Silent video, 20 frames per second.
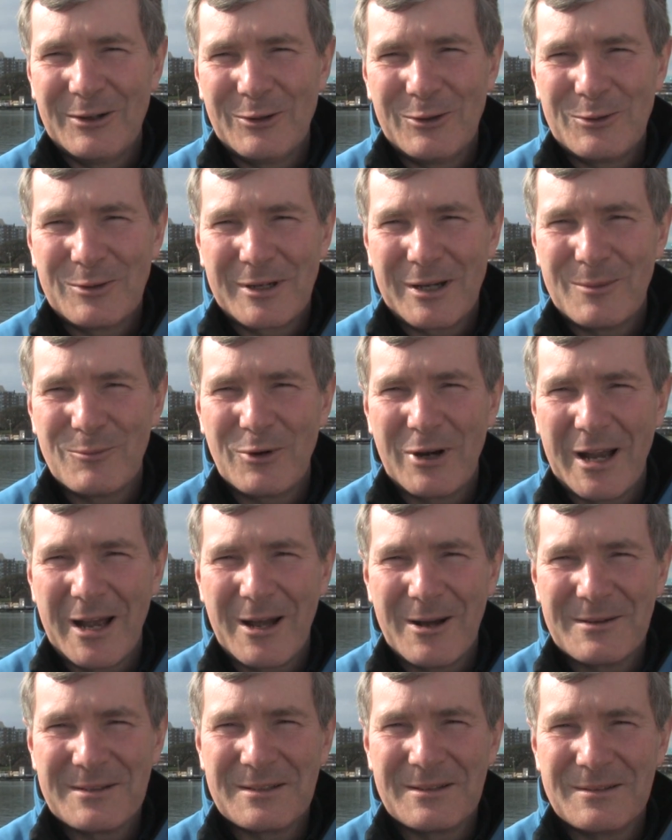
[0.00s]
who come
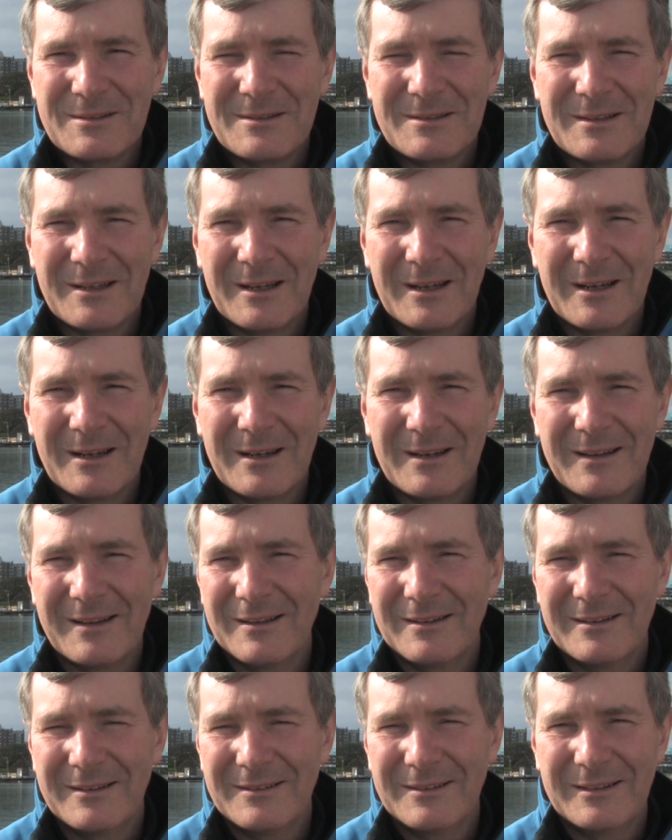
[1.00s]
around, and
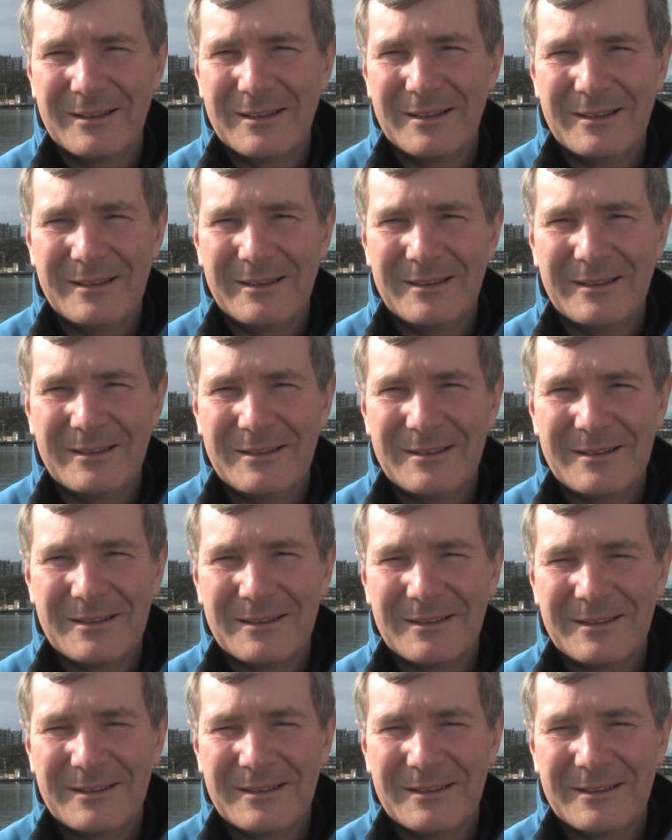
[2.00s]
they